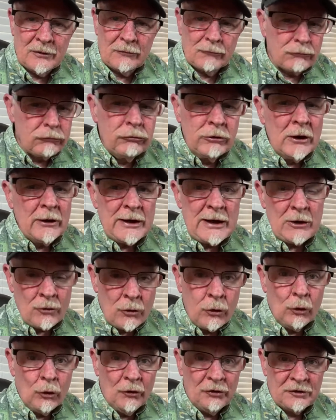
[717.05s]
really
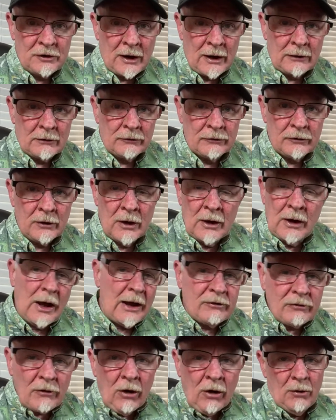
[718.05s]
cool titles.
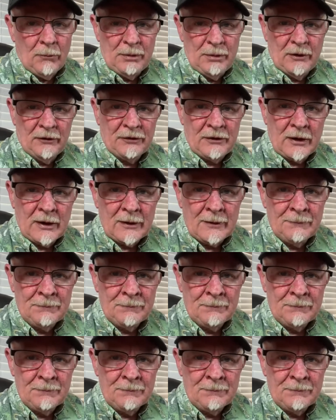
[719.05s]
It's all built in.